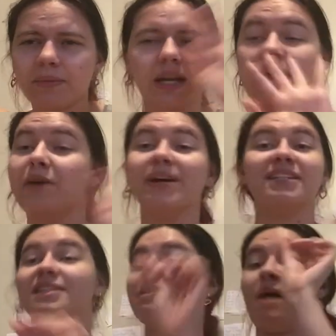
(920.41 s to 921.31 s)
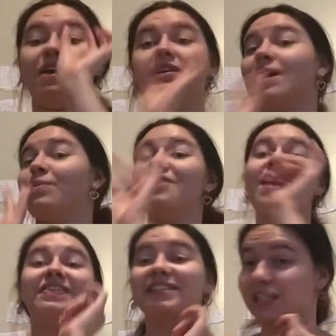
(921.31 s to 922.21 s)
But anyway, it doesn't matter because I wouldn't have
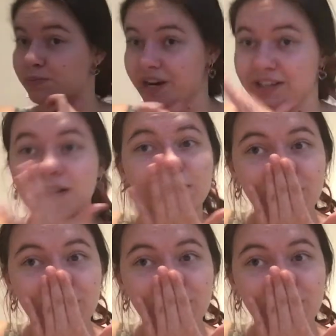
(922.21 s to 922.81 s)
had this experience.